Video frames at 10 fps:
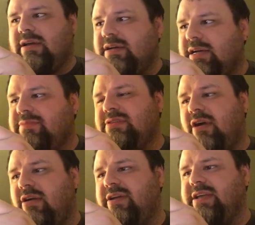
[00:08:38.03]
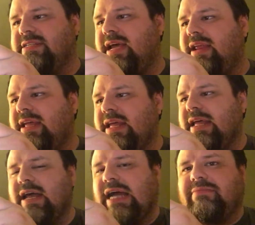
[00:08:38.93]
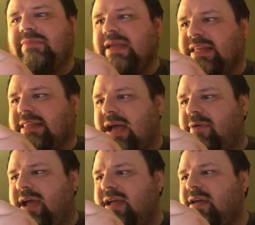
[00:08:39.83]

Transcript: I'm sorry, he said. I didn't mean it that way.